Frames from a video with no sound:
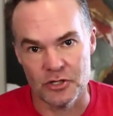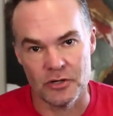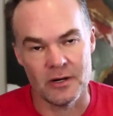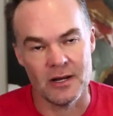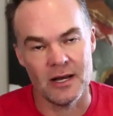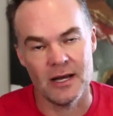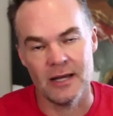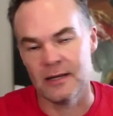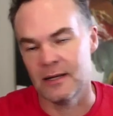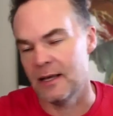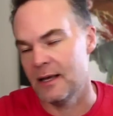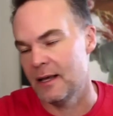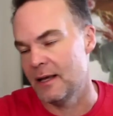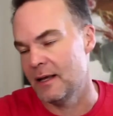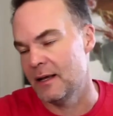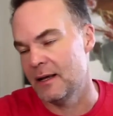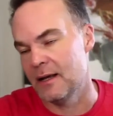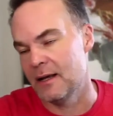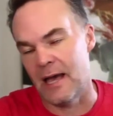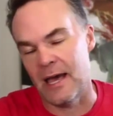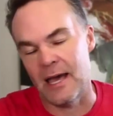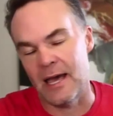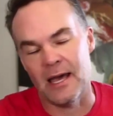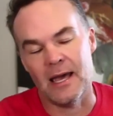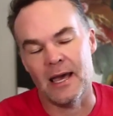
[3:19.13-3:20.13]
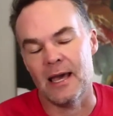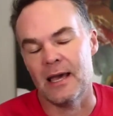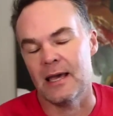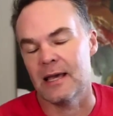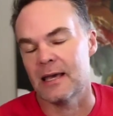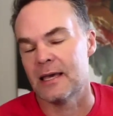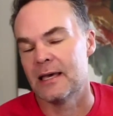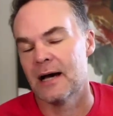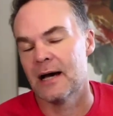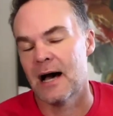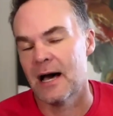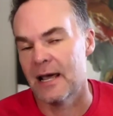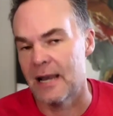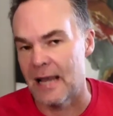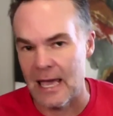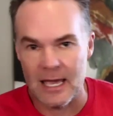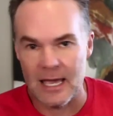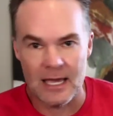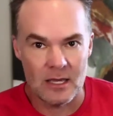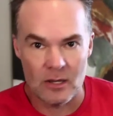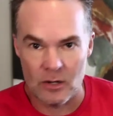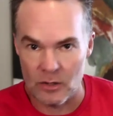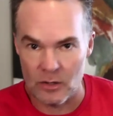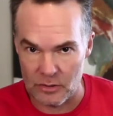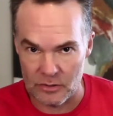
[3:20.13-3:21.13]
They're not God
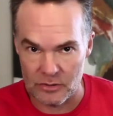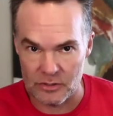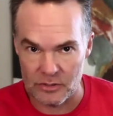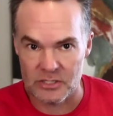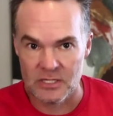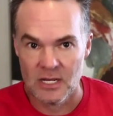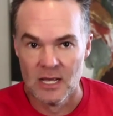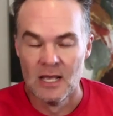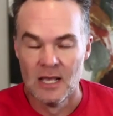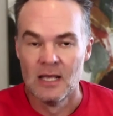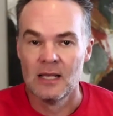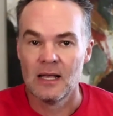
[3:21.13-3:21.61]
haters.